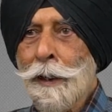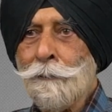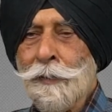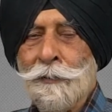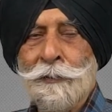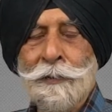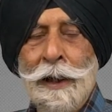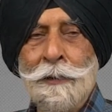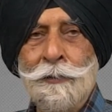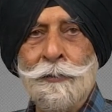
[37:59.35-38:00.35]
having
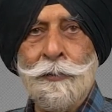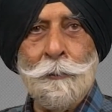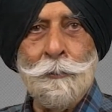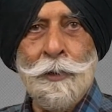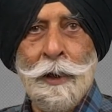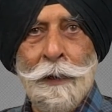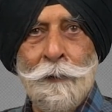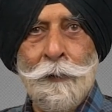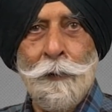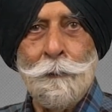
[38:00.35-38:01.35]
staged from
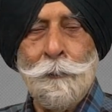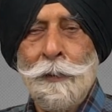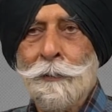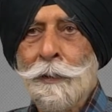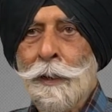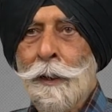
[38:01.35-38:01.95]
Jalandhar onwards.